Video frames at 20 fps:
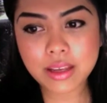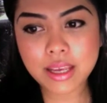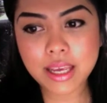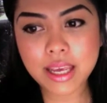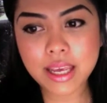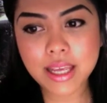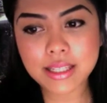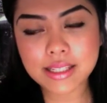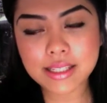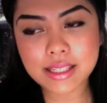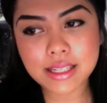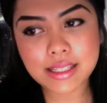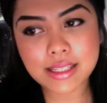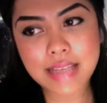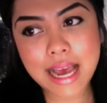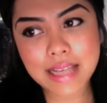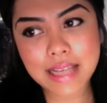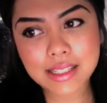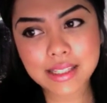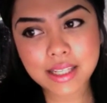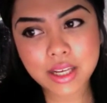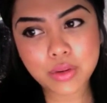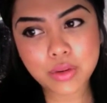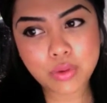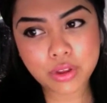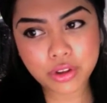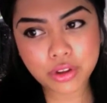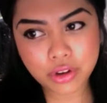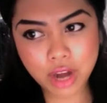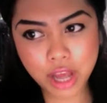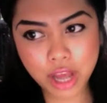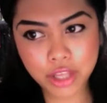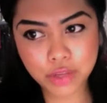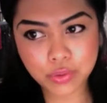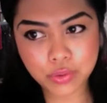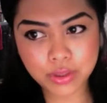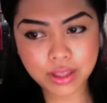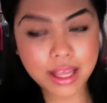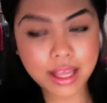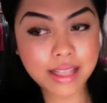it's asking whether or not you
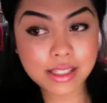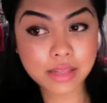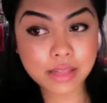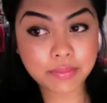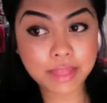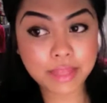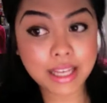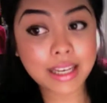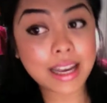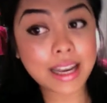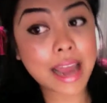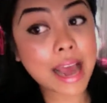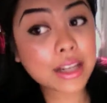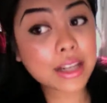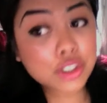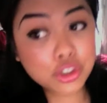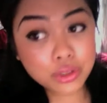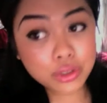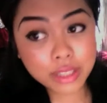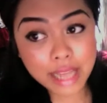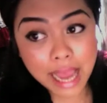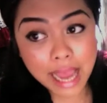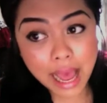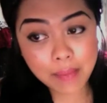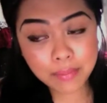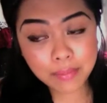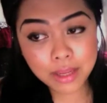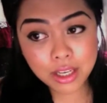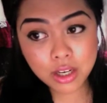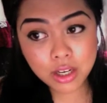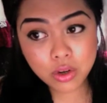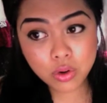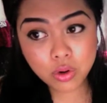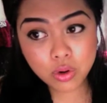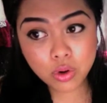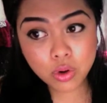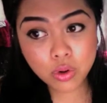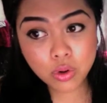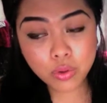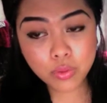would let something naturally happen,
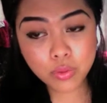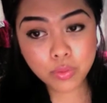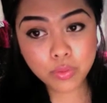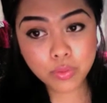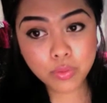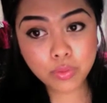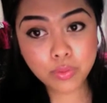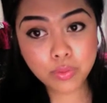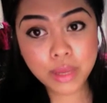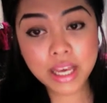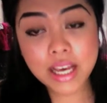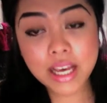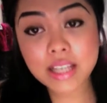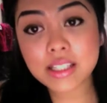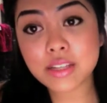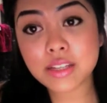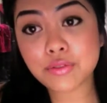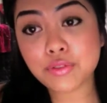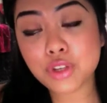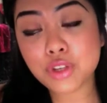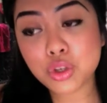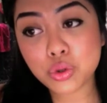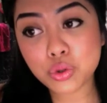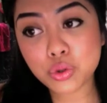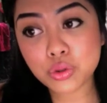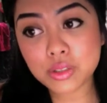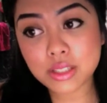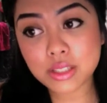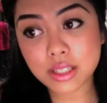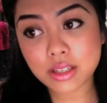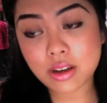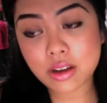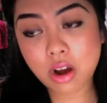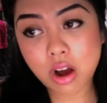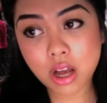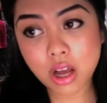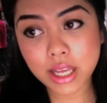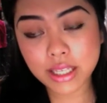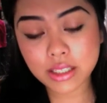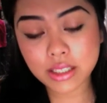because if you did
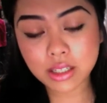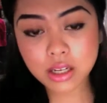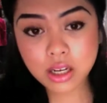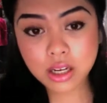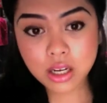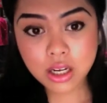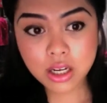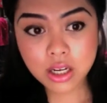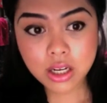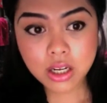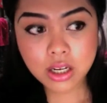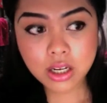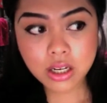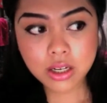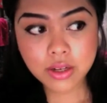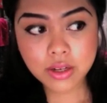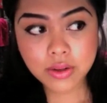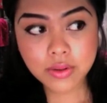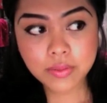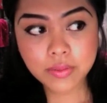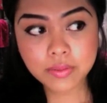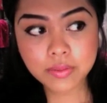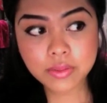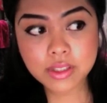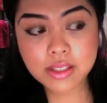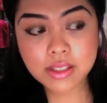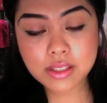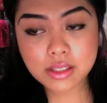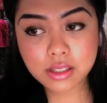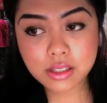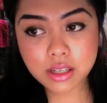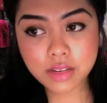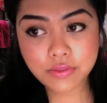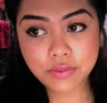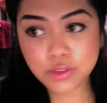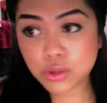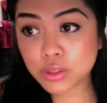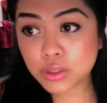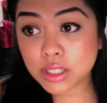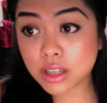not
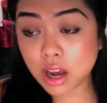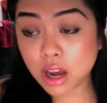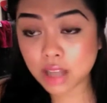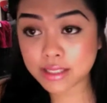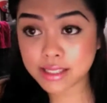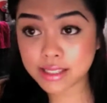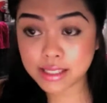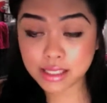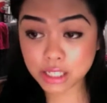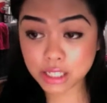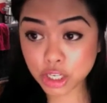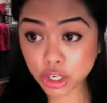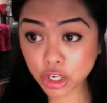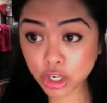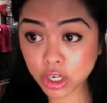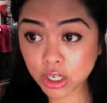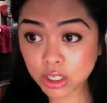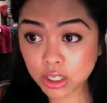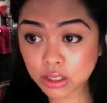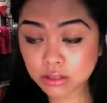steer